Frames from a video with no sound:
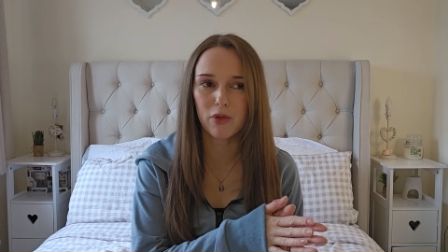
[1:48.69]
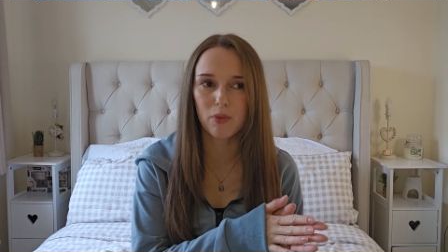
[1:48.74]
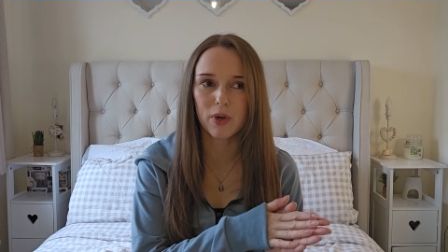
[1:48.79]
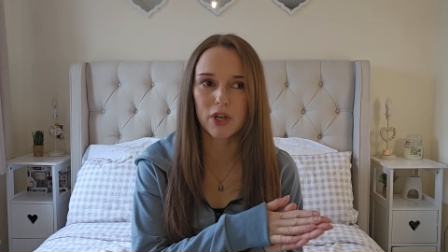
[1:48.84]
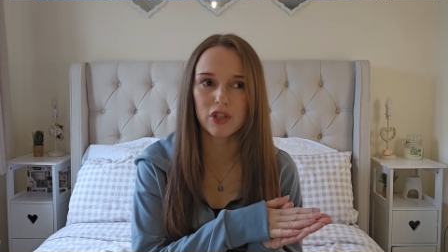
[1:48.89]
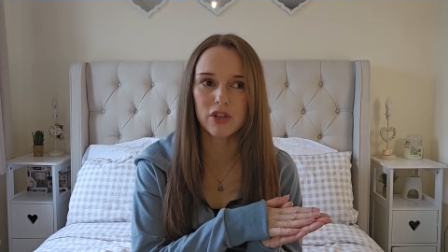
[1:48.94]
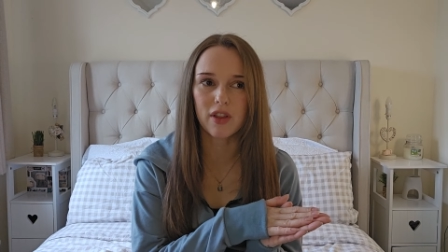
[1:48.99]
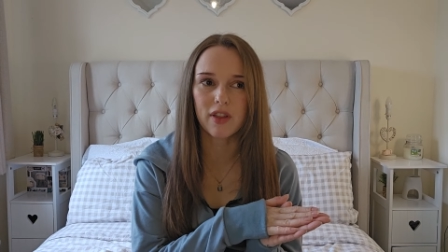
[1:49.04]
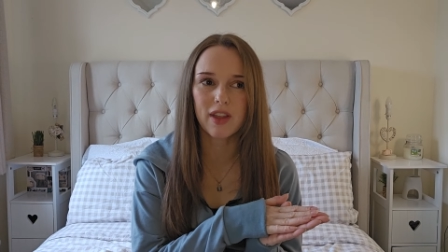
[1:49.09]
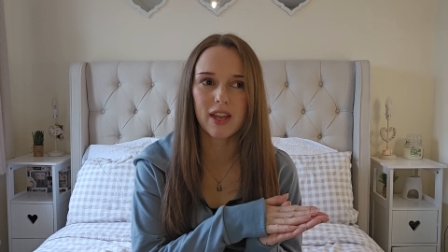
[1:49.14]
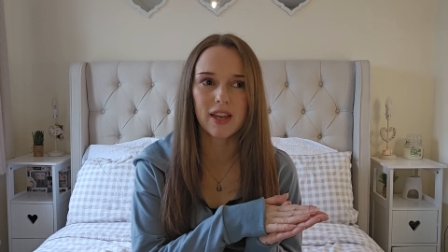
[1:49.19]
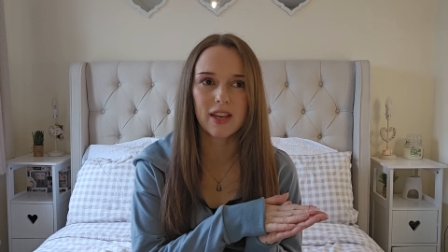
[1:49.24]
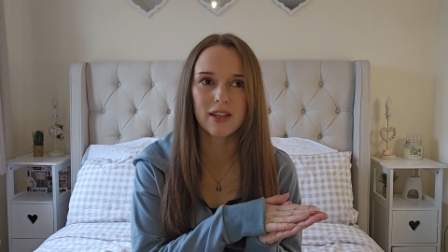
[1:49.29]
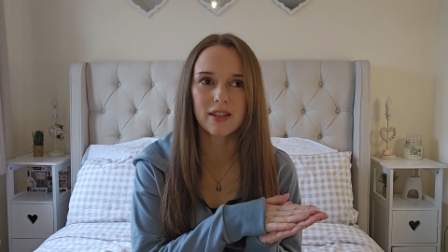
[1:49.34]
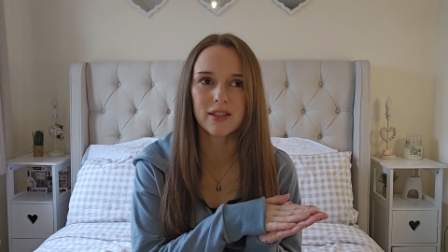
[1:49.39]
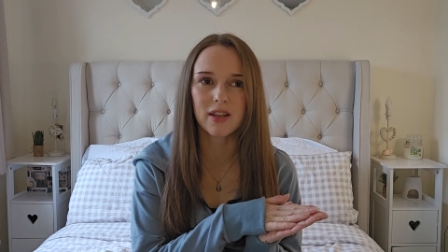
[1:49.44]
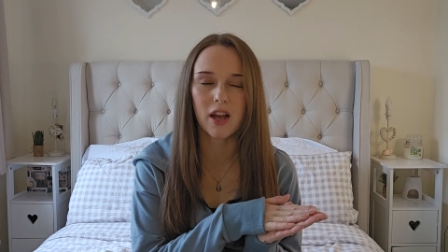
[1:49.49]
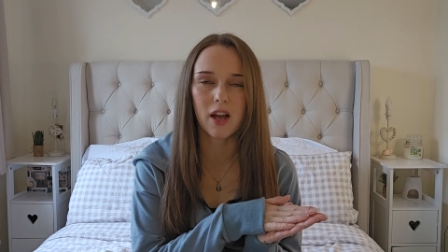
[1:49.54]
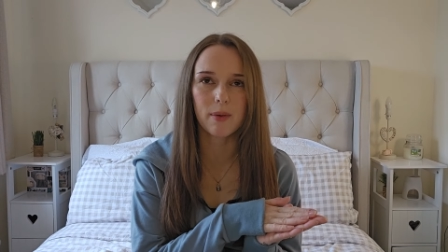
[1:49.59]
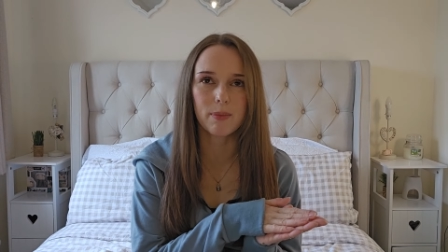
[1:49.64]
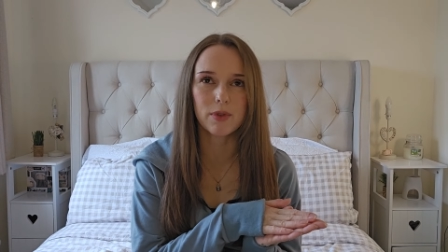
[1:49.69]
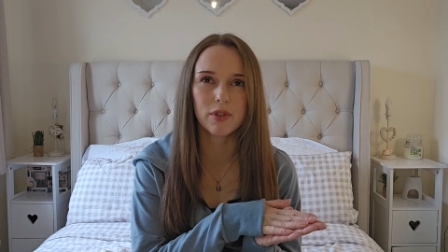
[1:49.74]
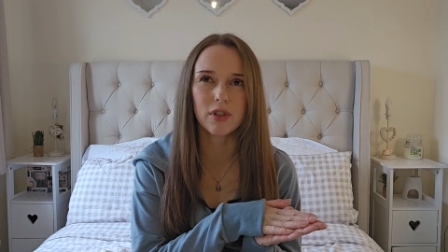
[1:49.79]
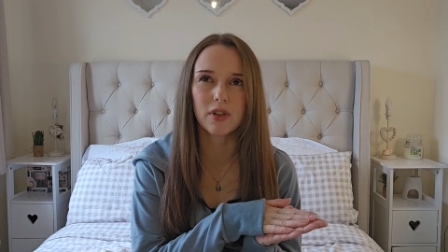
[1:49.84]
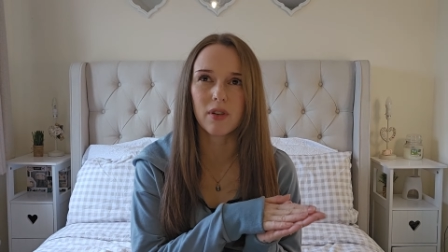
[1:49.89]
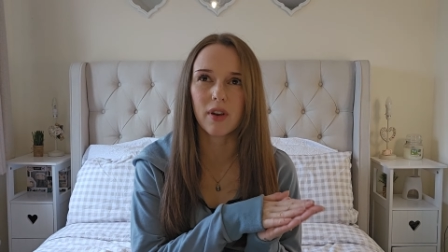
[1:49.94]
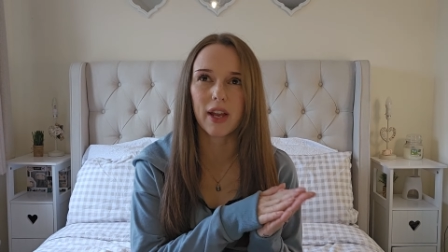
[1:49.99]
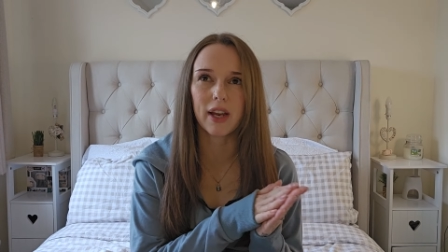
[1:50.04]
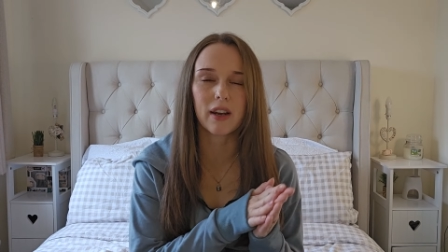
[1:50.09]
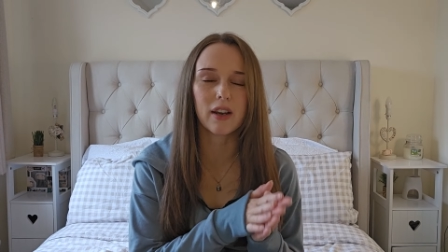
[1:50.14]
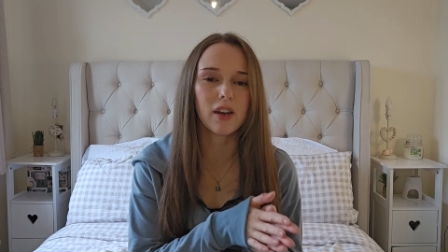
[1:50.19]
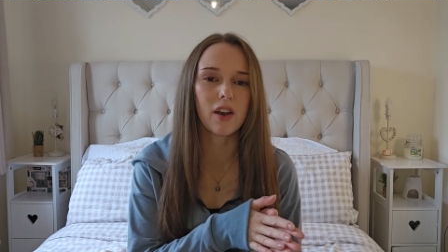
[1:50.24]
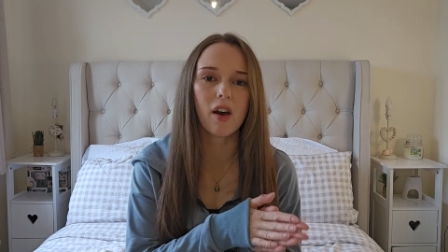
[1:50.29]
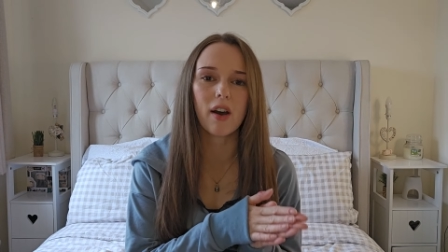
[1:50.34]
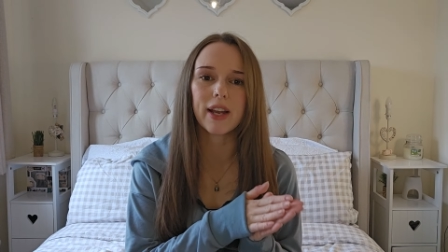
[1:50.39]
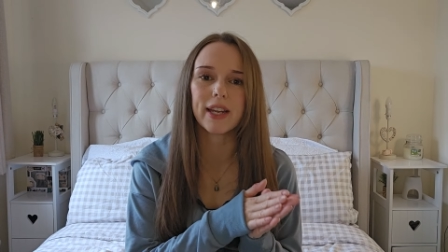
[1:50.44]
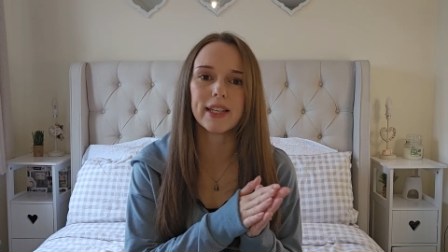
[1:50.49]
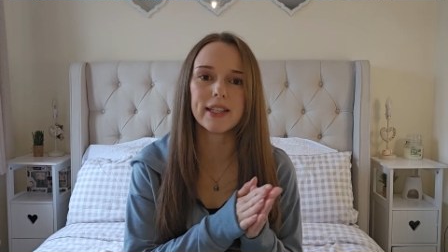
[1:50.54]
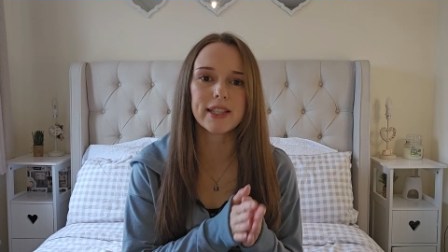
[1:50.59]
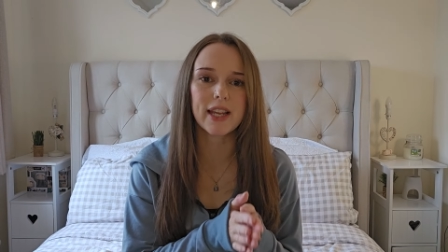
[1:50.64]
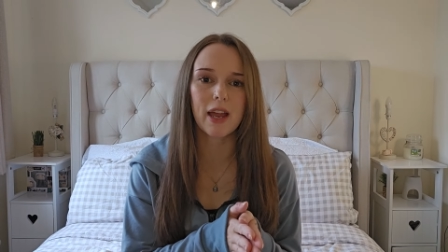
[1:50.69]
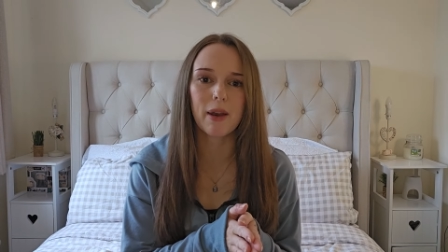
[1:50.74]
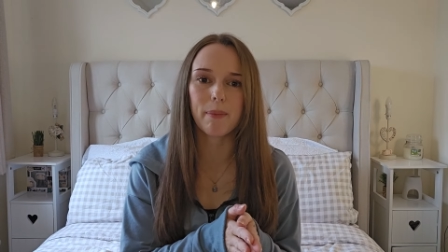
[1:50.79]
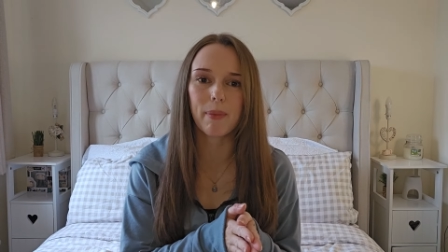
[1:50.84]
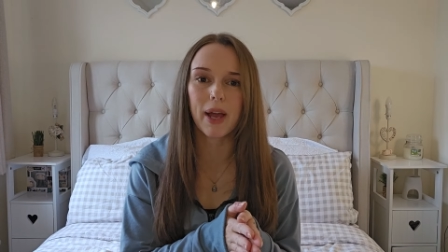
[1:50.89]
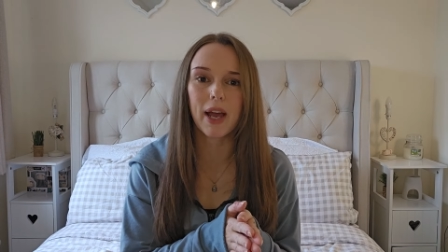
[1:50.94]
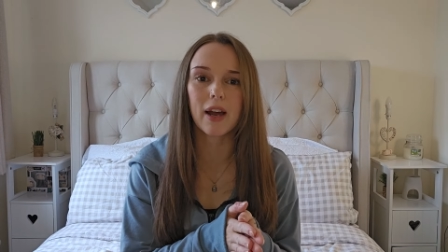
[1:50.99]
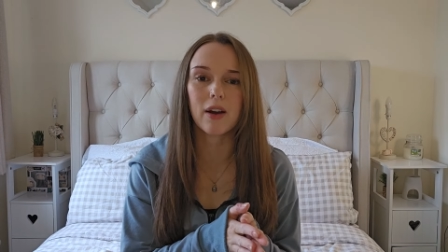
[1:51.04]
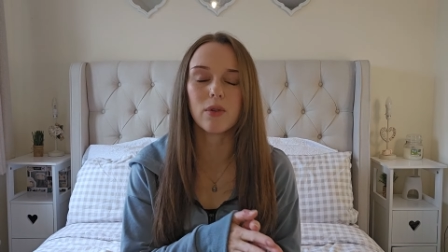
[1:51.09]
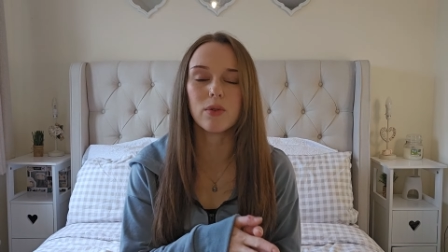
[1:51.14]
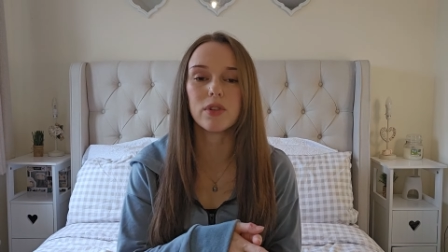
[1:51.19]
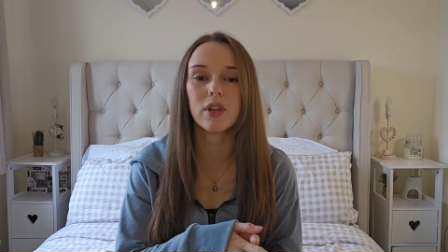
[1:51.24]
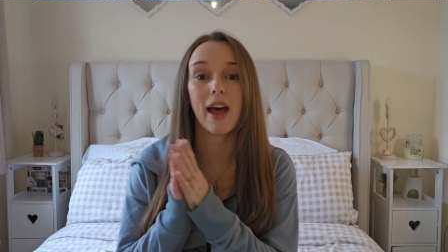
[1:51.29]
which I think is up to like £9–10,